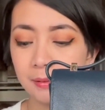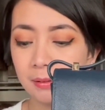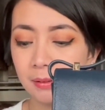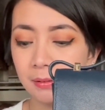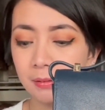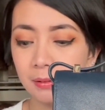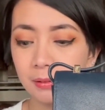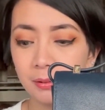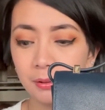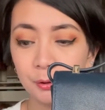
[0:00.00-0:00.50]

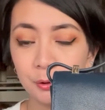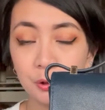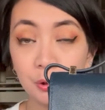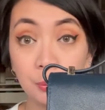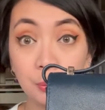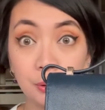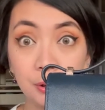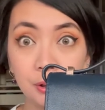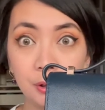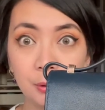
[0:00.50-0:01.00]
on the country
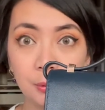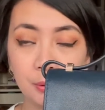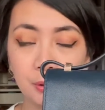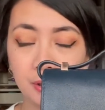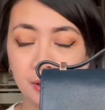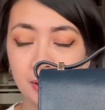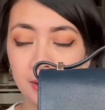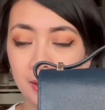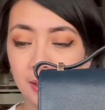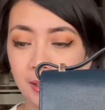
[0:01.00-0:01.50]
where
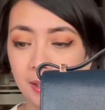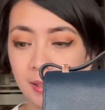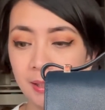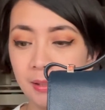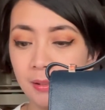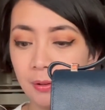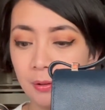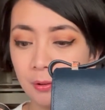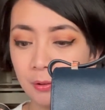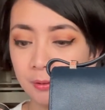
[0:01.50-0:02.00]
you're
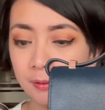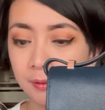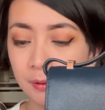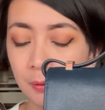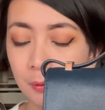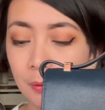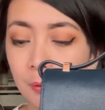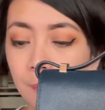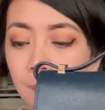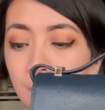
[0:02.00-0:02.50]
in
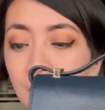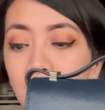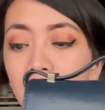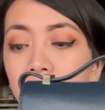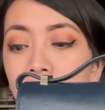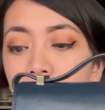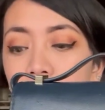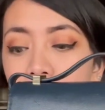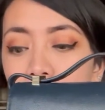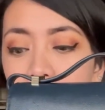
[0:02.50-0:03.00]
also. The